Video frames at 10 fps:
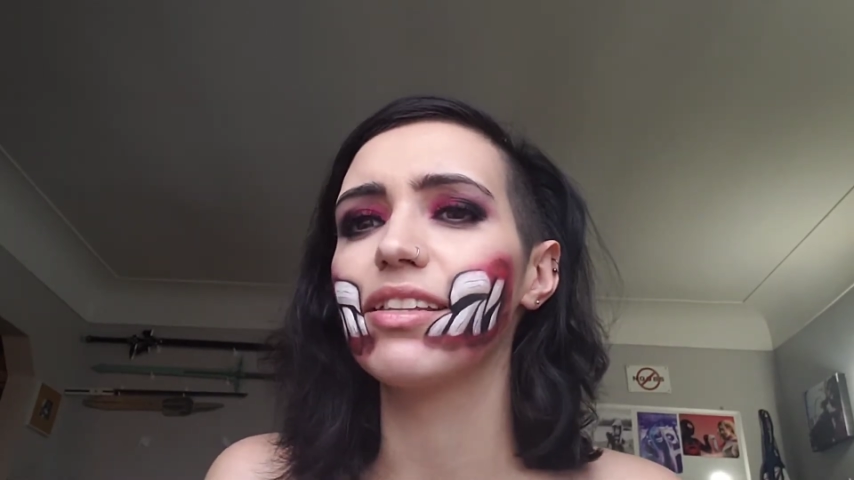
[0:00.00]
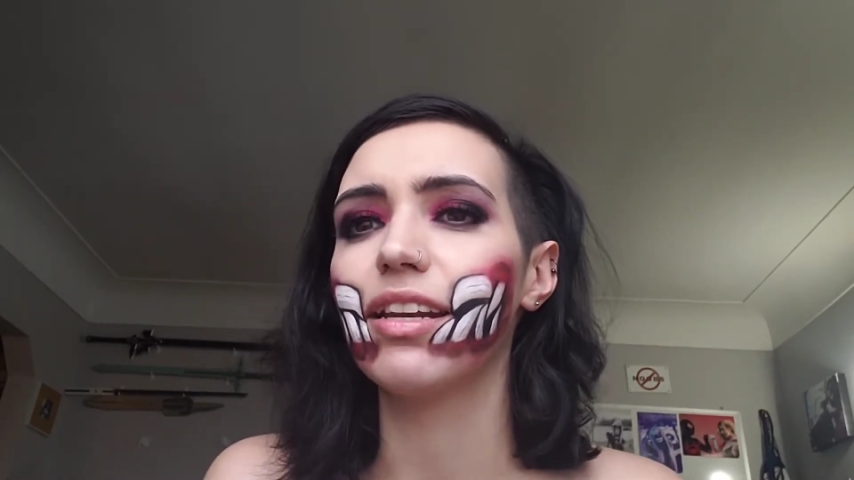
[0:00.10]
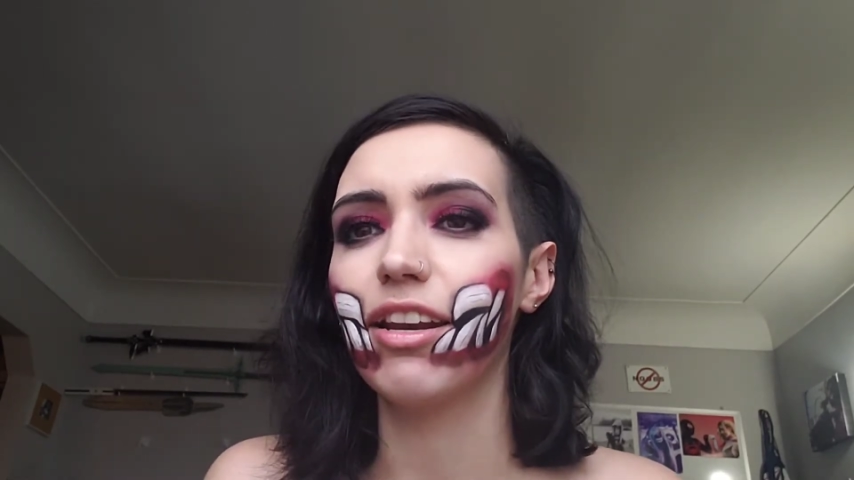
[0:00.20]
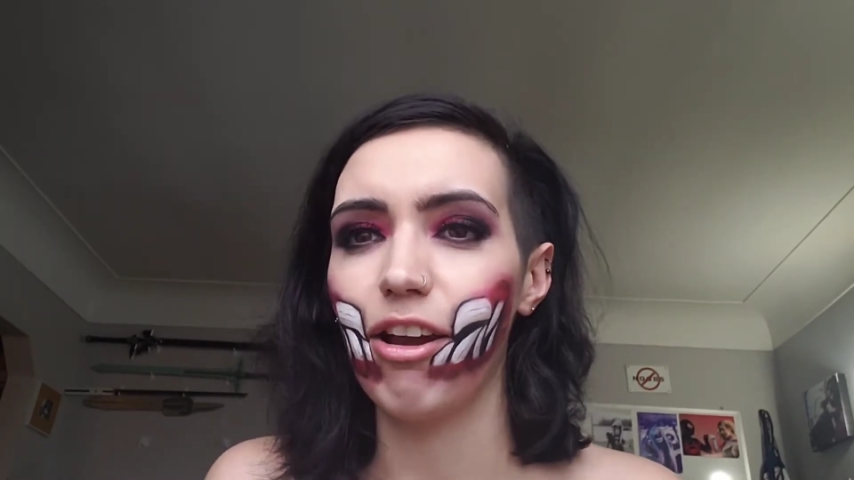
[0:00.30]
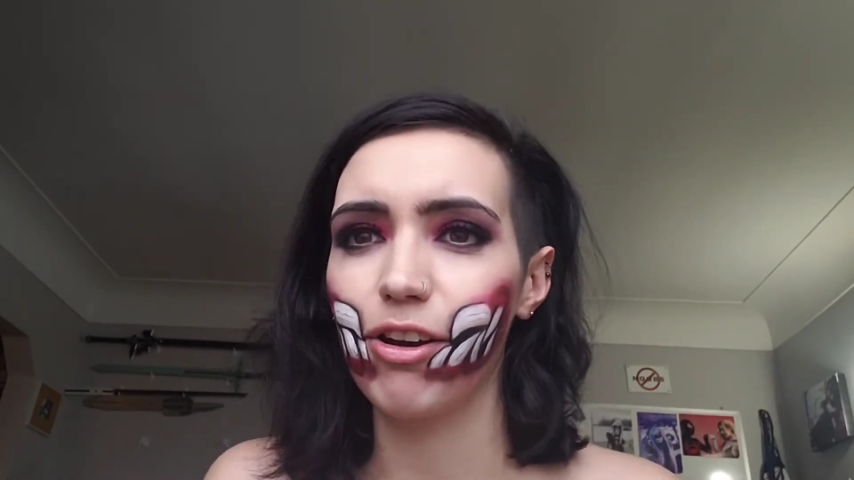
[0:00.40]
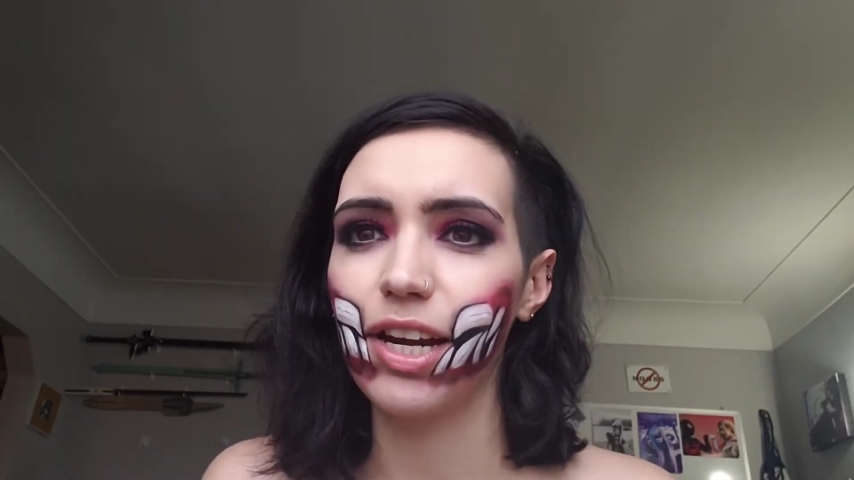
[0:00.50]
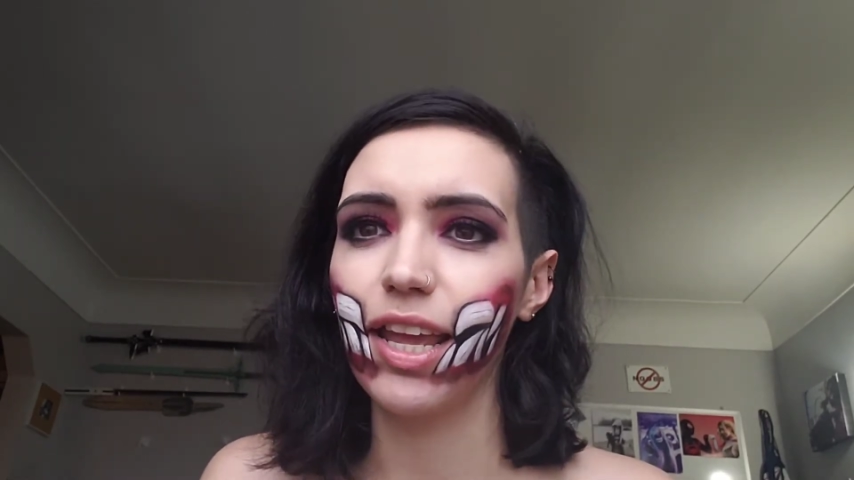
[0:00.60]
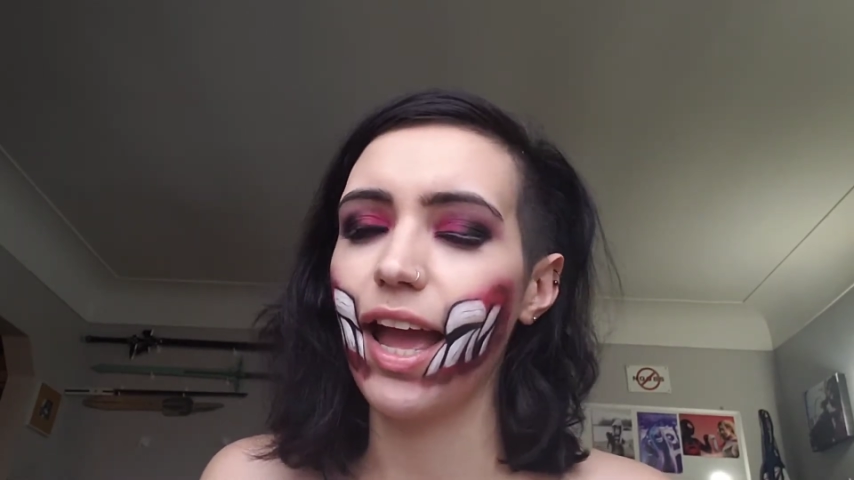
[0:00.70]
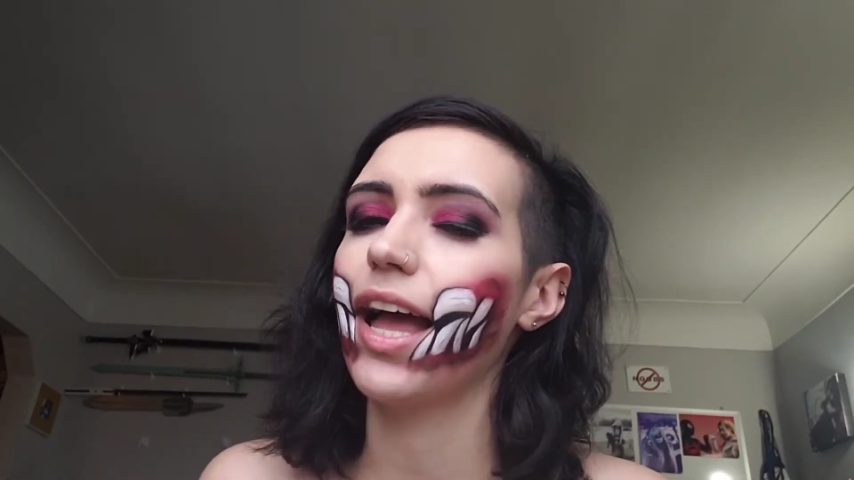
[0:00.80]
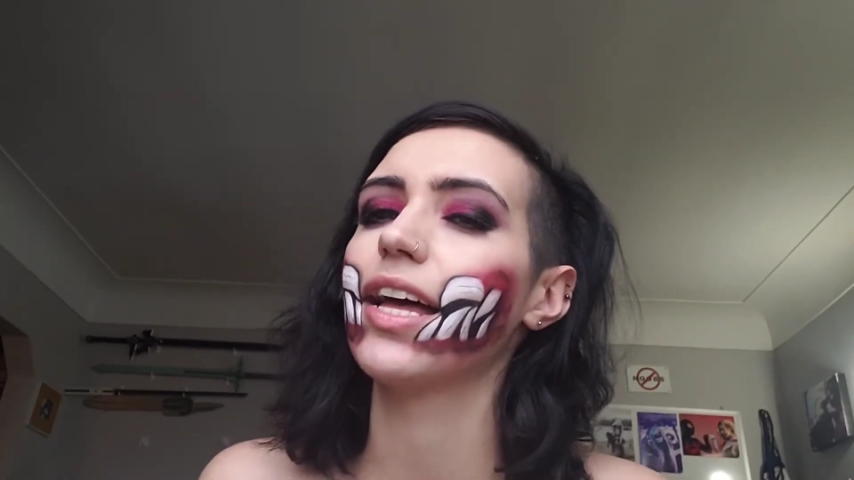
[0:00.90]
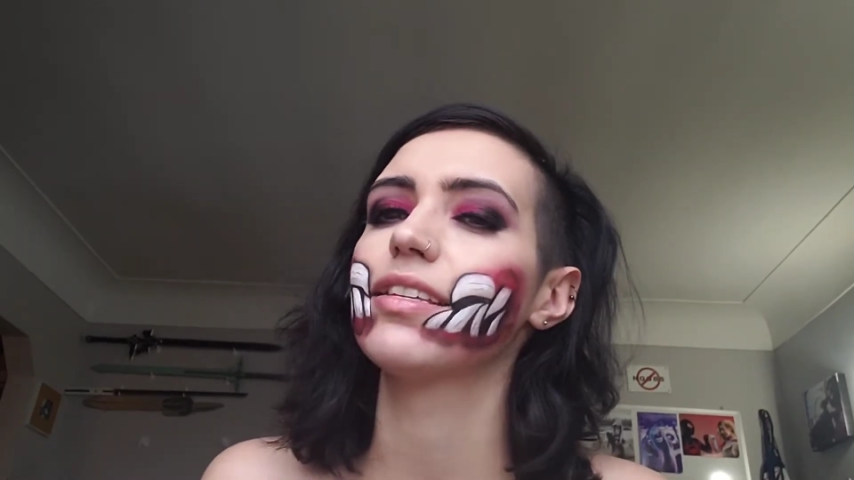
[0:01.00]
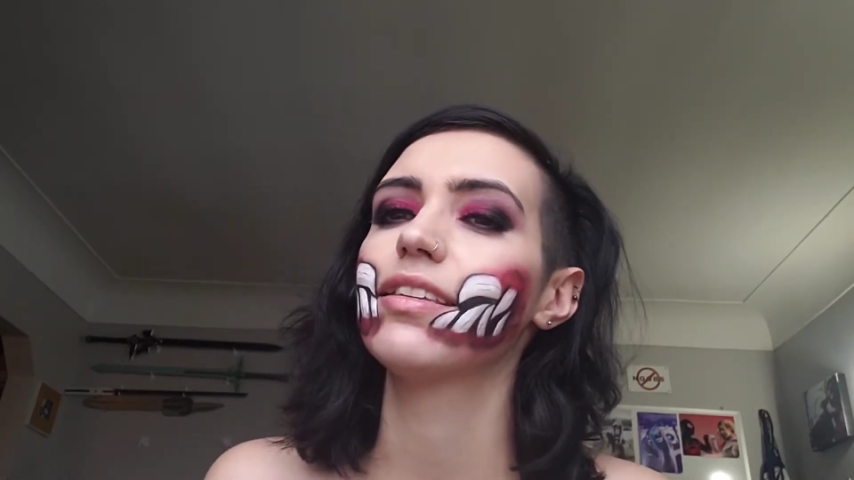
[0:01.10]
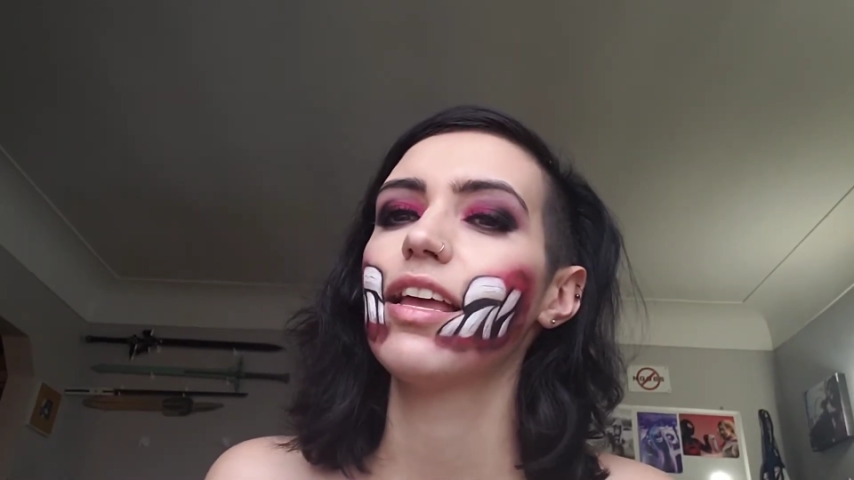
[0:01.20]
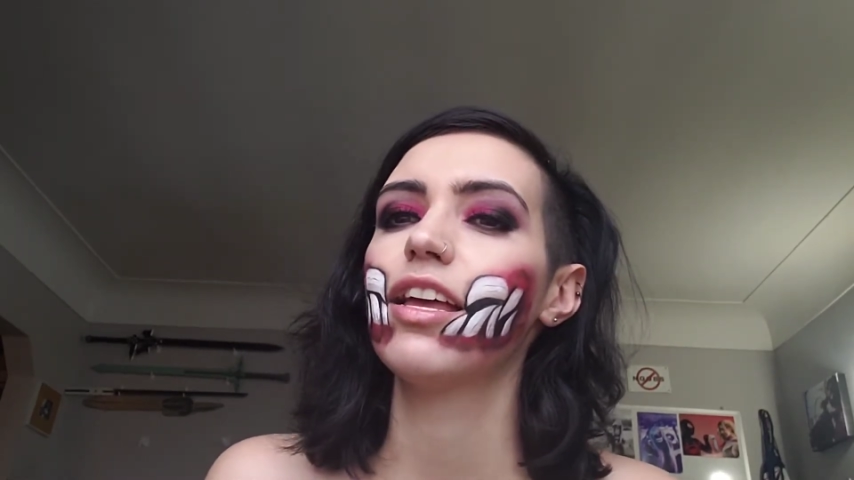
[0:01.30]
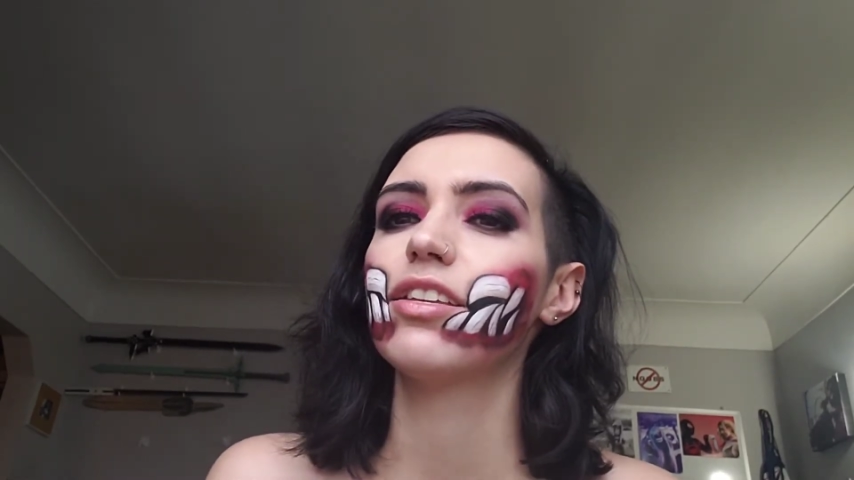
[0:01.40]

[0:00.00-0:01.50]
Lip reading: than it already has.